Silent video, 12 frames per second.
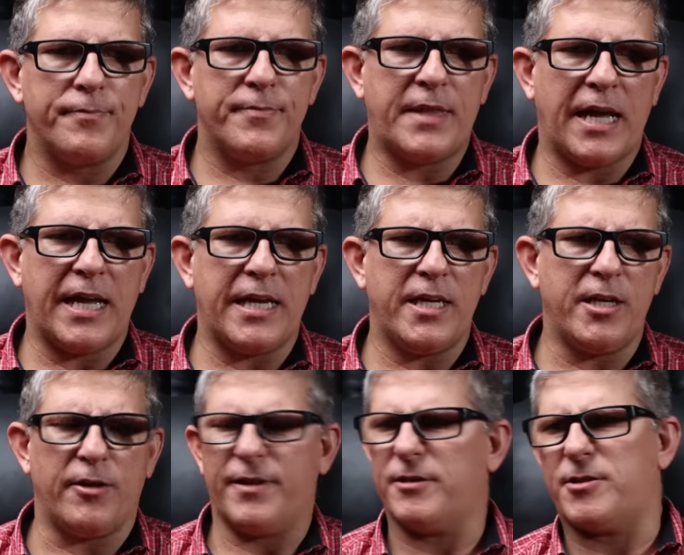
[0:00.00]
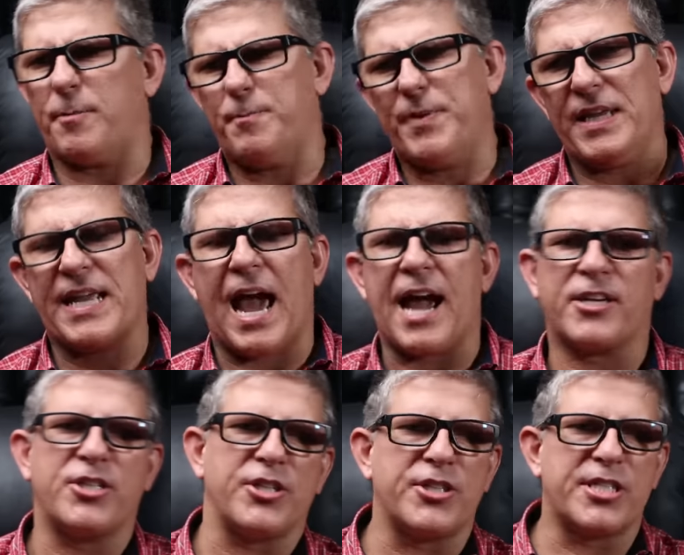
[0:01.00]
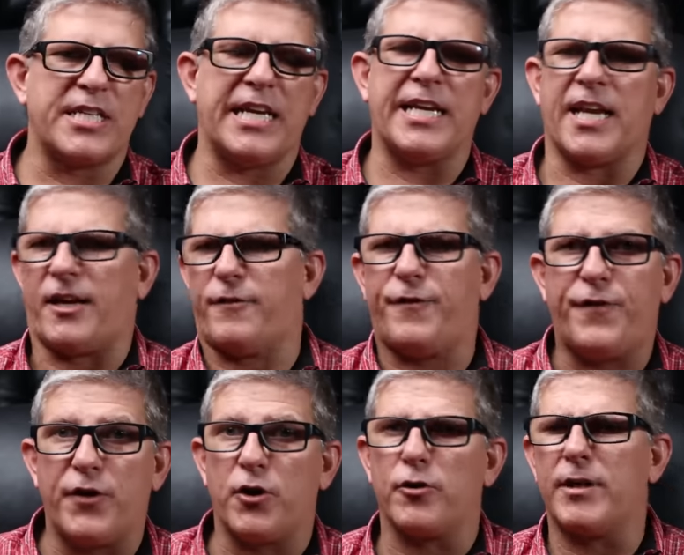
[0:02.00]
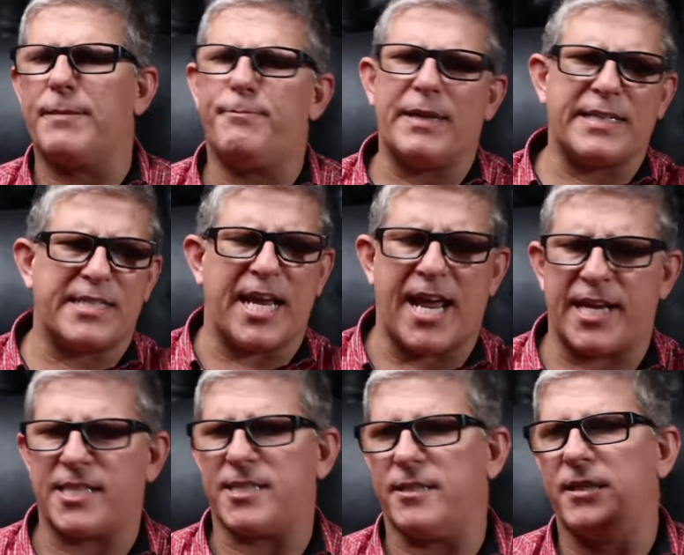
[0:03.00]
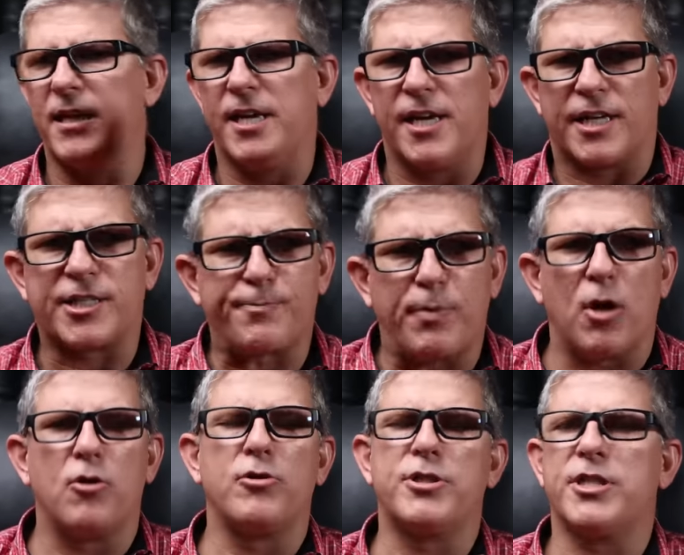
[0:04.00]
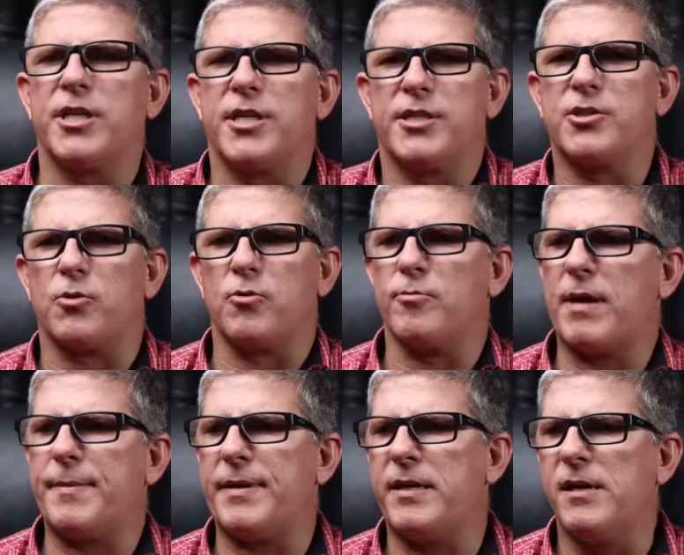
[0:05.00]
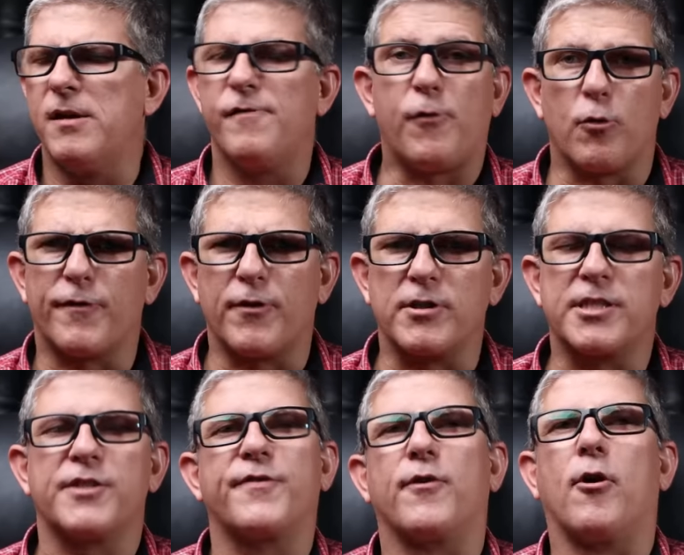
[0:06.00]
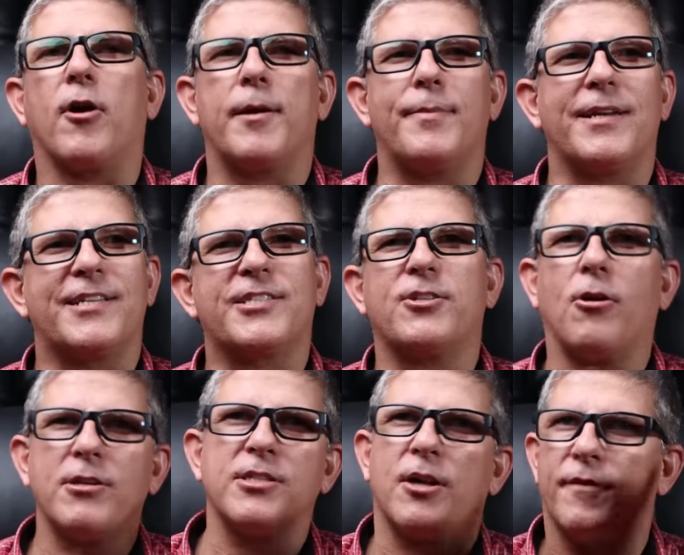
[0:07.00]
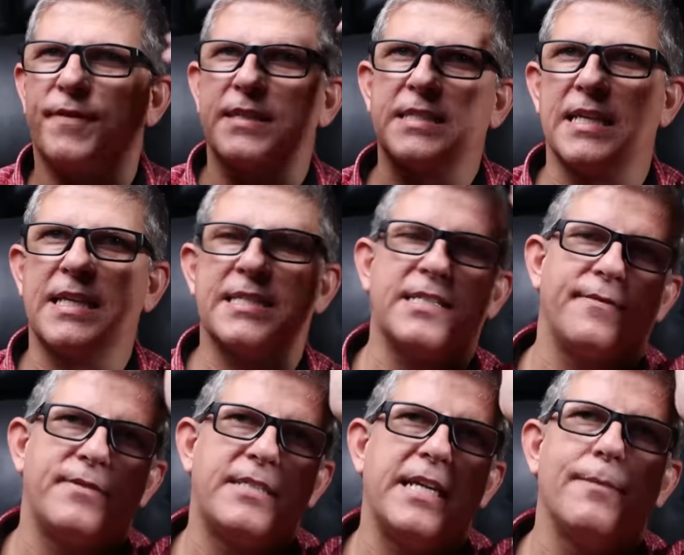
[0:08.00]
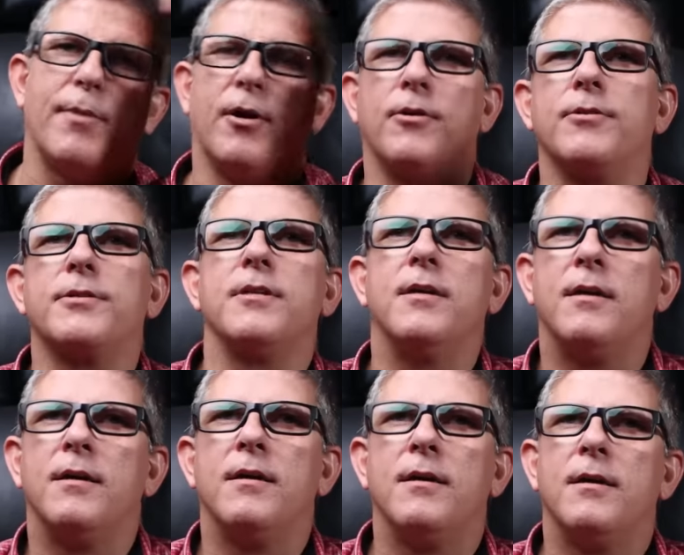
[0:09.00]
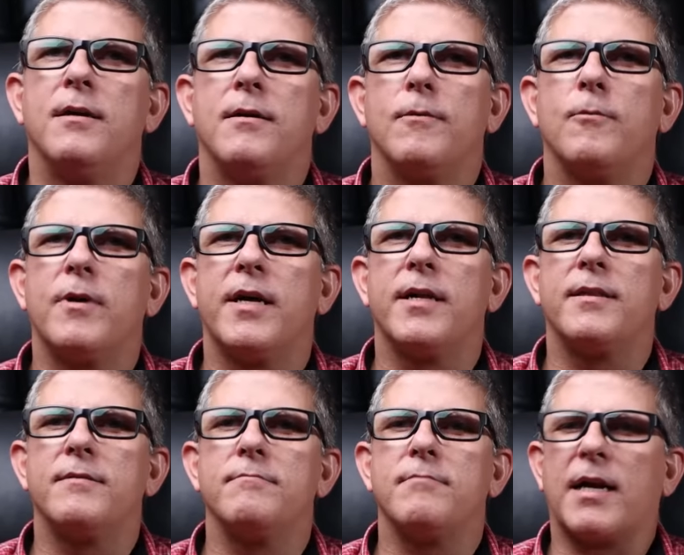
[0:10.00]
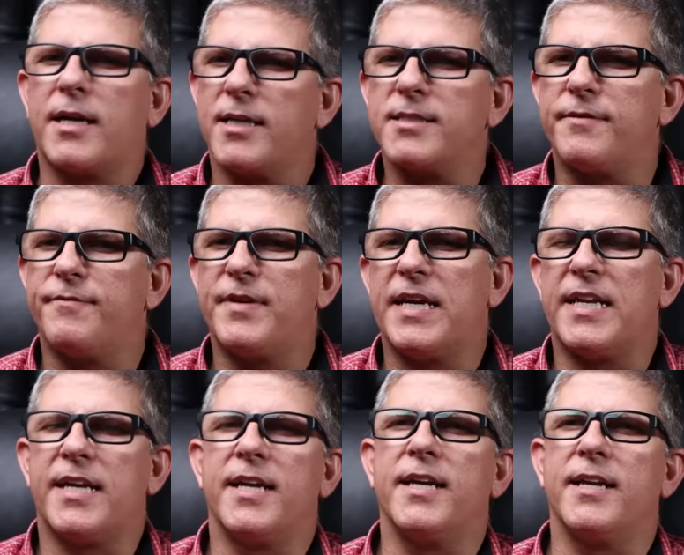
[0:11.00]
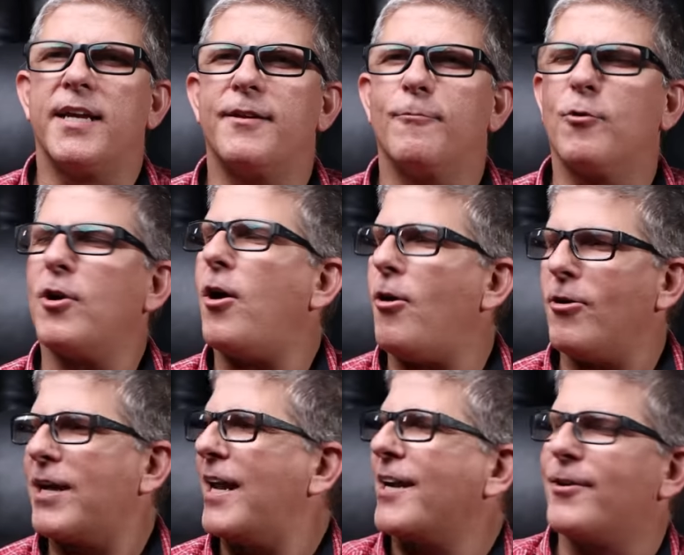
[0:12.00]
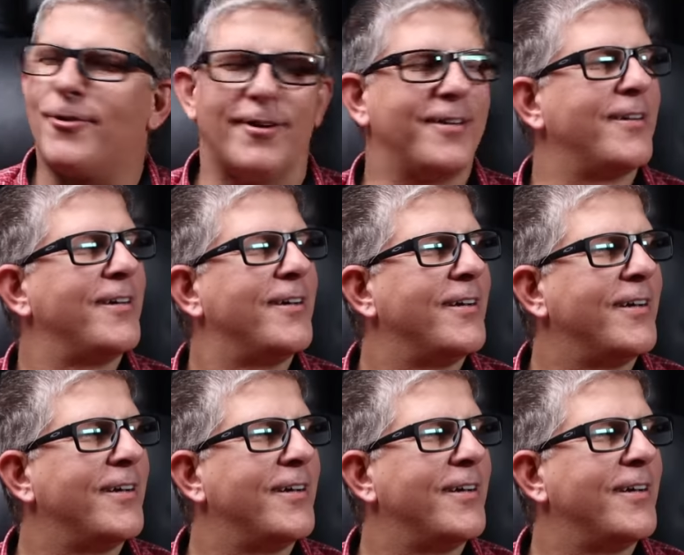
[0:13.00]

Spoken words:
they, you know, there's a big action scene like Fury, big tanks and explosions, or maybe Ford versus Ferrari. But he starts off his list of demos with My Cousin Vinny, and we're all kind of going,